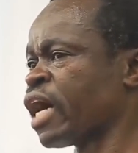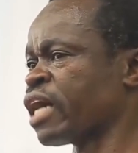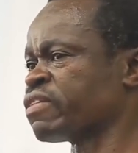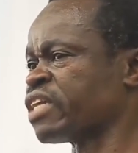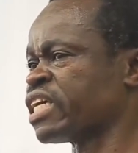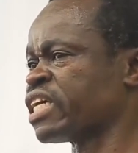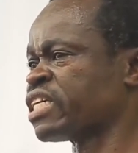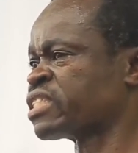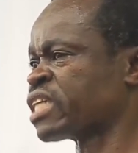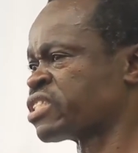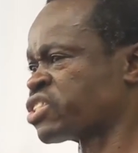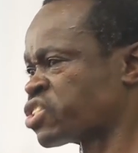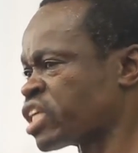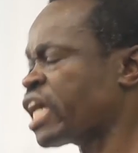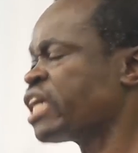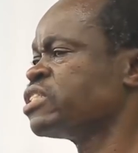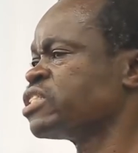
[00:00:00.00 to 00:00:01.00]
And there is a
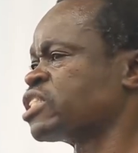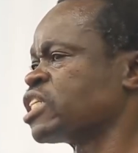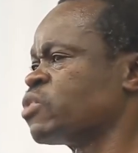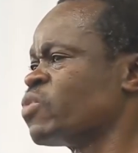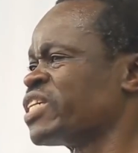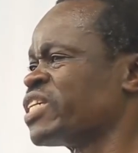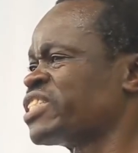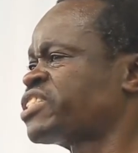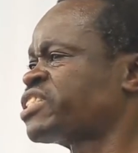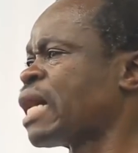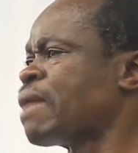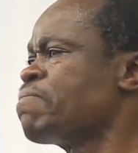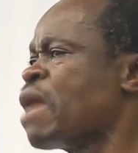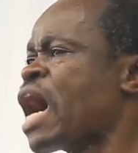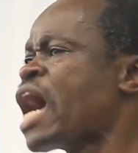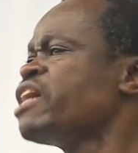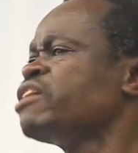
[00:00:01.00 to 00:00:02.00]
sense in which
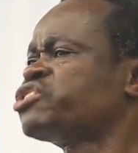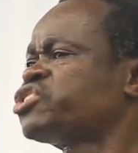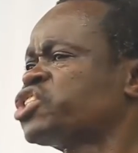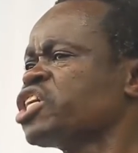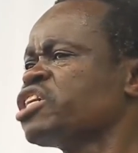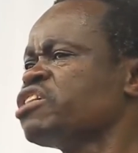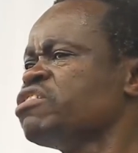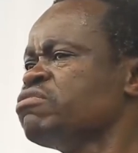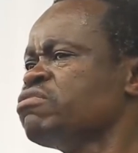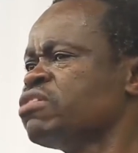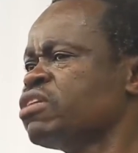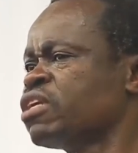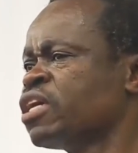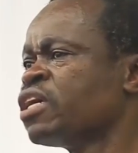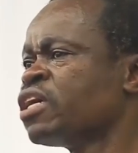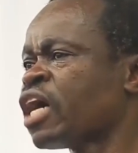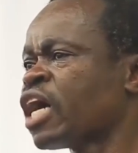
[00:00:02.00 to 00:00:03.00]
some
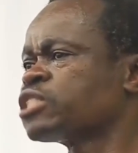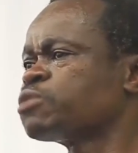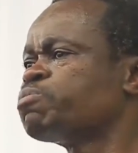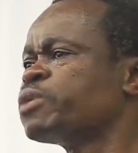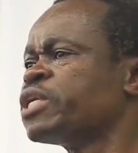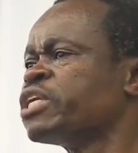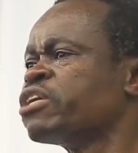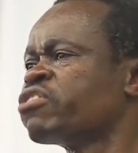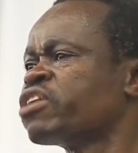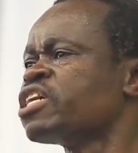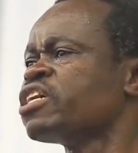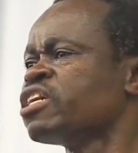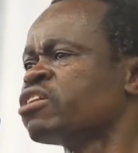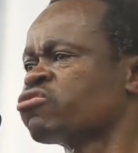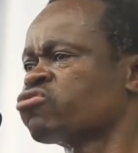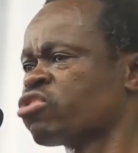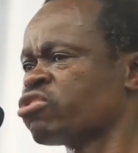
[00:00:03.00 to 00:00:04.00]
hygiene has been
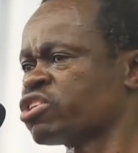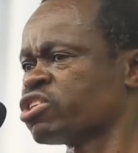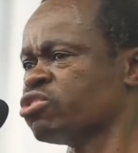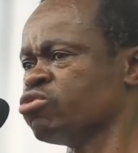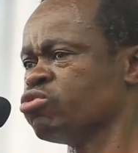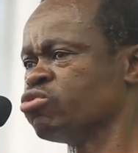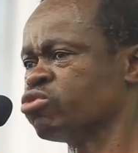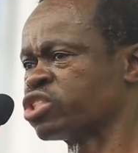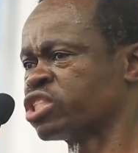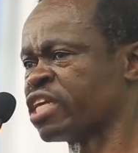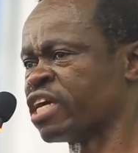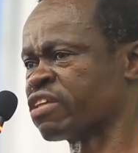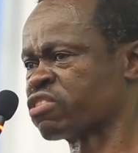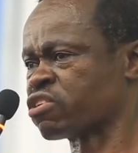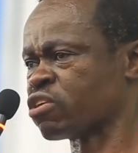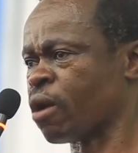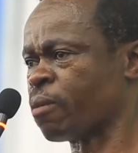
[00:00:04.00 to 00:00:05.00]
reintroduced in
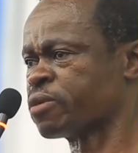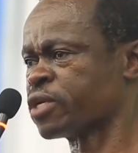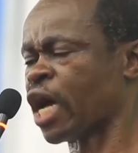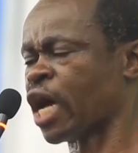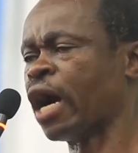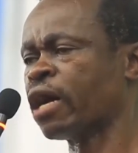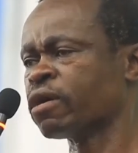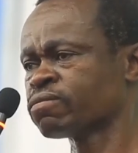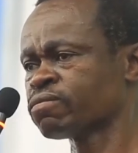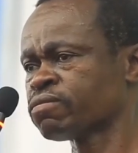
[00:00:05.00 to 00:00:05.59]
Ethiopia.